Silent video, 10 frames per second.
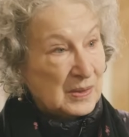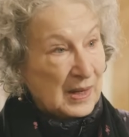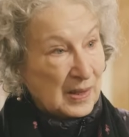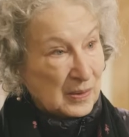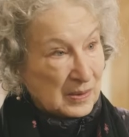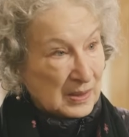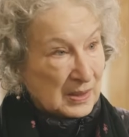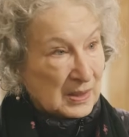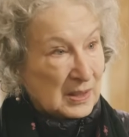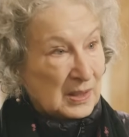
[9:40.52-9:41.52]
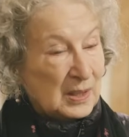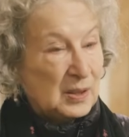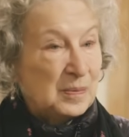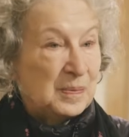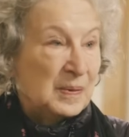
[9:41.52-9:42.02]
down
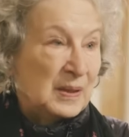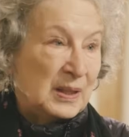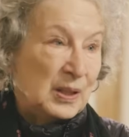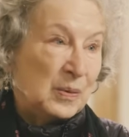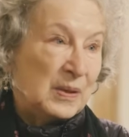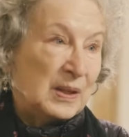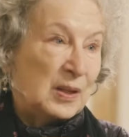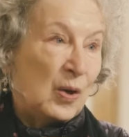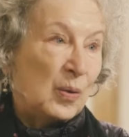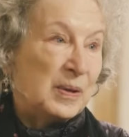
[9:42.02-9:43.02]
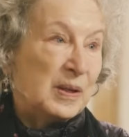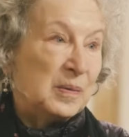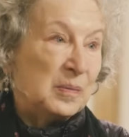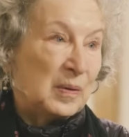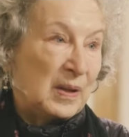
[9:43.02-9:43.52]
if you think nobody
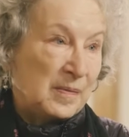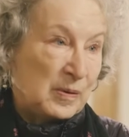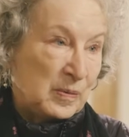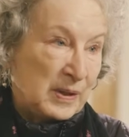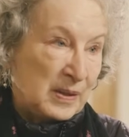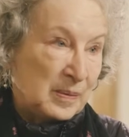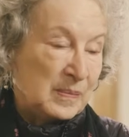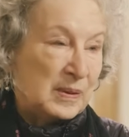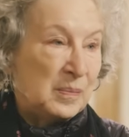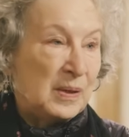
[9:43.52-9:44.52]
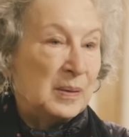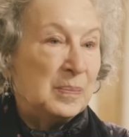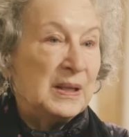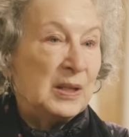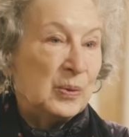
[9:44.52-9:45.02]
will ever read them. It might
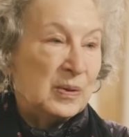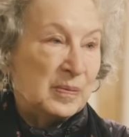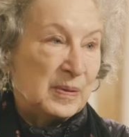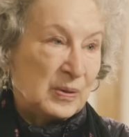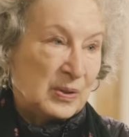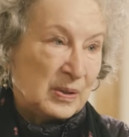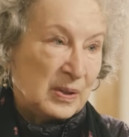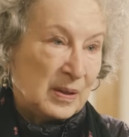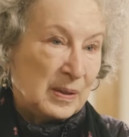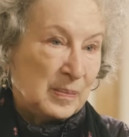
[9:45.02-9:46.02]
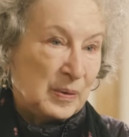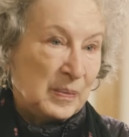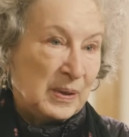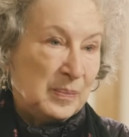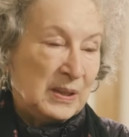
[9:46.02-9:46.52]
be you at a future time. It
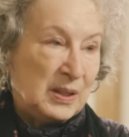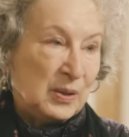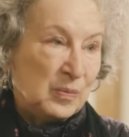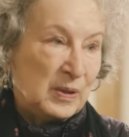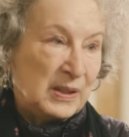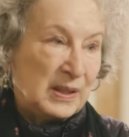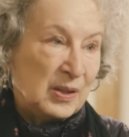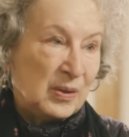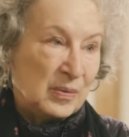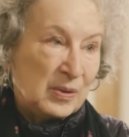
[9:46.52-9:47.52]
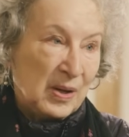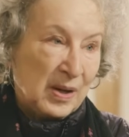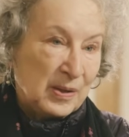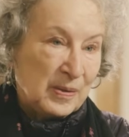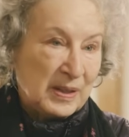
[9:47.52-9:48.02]
might be you reading your own
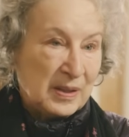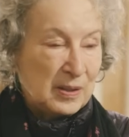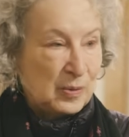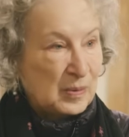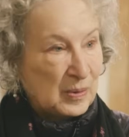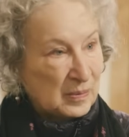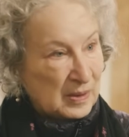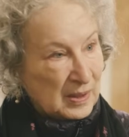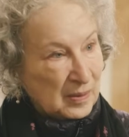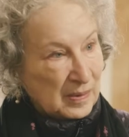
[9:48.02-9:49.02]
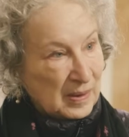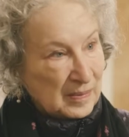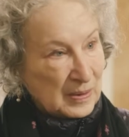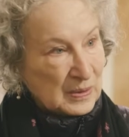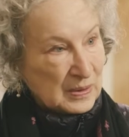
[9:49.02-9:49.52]
diary that you wrote
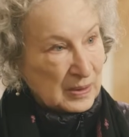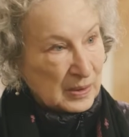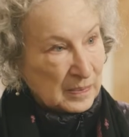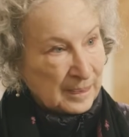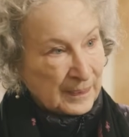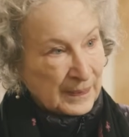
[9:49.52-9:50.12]
5 years ago.